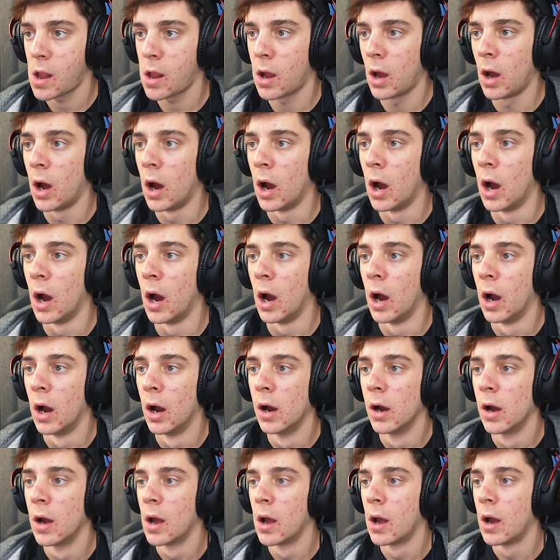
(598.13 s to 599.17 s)
Oh!
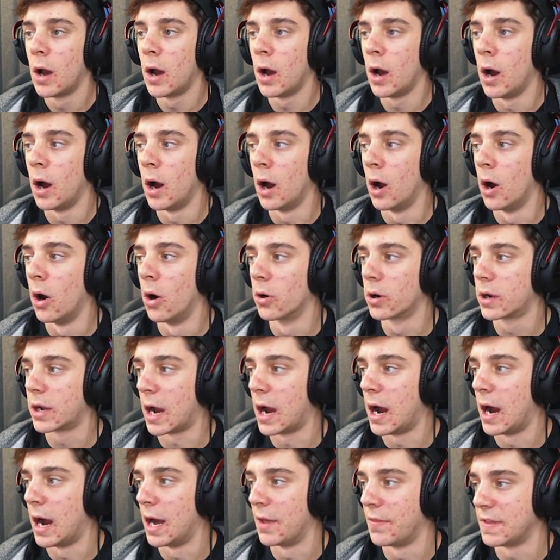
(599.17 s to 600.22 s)
Oh
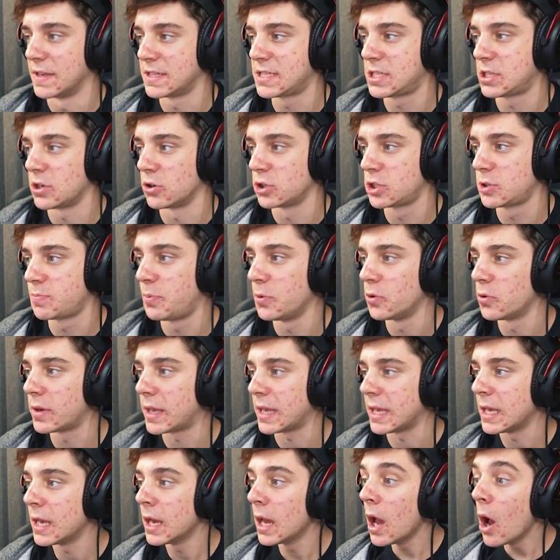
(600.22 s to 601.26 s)
God, that's so
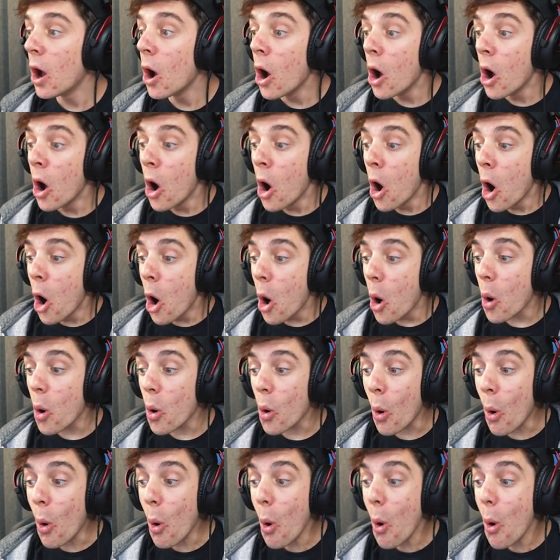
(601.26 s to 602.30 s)
spooky.
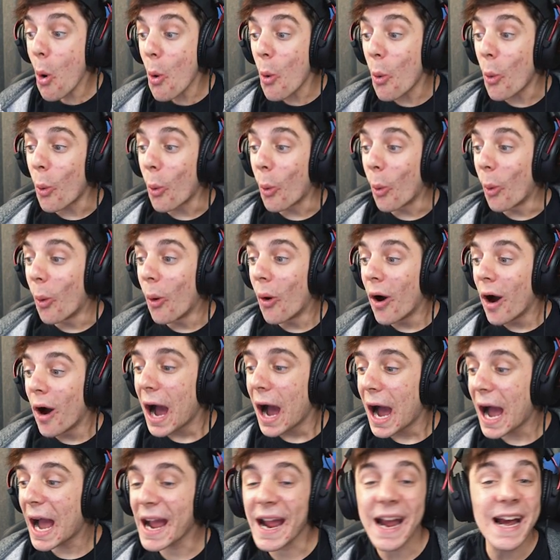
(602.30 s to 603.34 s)
Ooh!
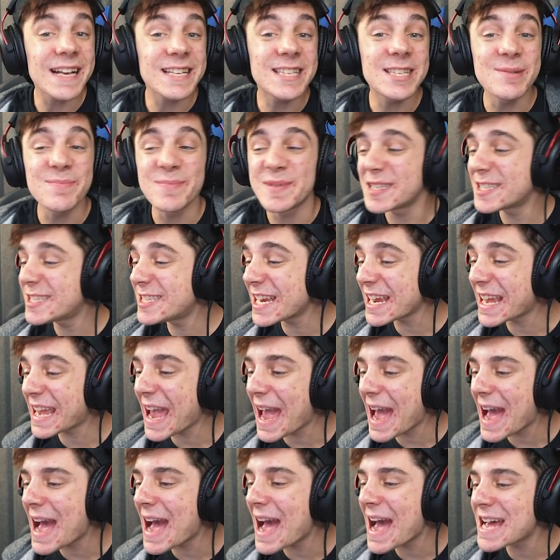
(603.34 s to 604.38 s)
I got some
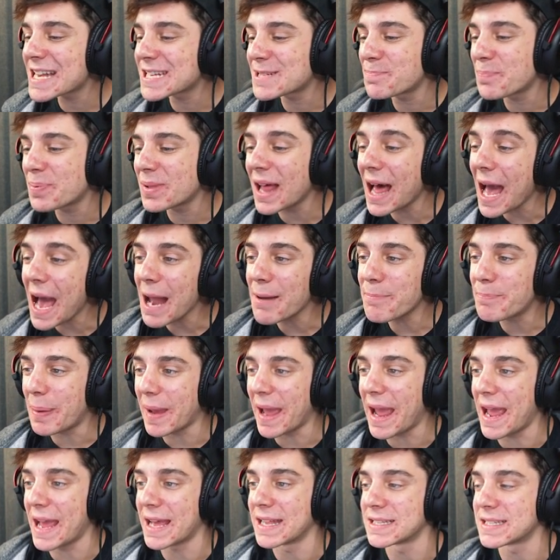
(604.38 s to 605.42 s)
sick-ass plaid
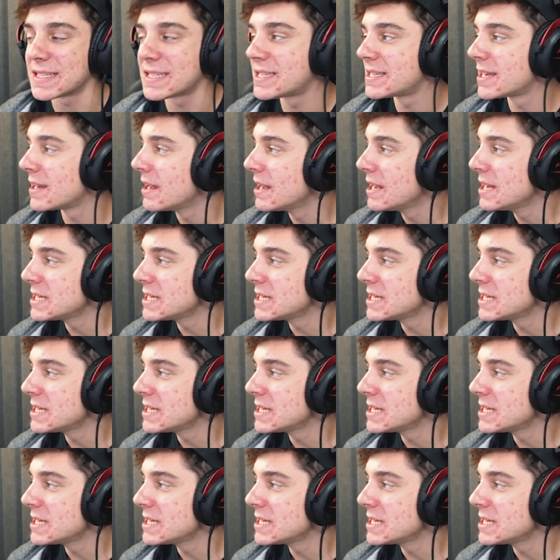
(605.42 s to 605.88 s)
pants.